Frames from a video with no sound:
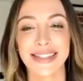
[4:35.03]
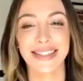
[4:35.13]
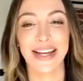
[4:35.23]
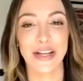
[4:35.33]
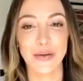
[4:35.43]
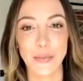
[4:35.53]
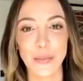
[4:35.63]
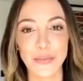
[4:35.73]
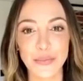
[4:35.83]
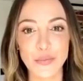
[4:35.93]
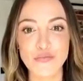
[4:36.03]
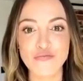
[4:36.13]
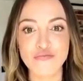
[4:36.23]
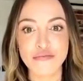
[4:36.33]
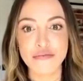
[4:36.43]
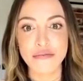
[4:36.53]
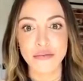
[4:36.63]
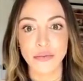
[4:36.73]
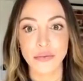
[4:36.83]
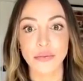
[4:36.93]
masks when showing
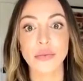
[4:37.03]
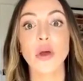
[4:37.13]
properties these days.